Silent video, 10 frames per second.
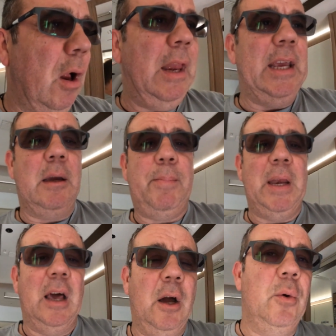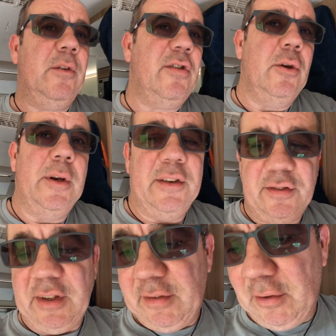a link below to this
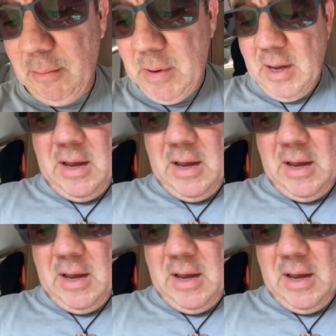system.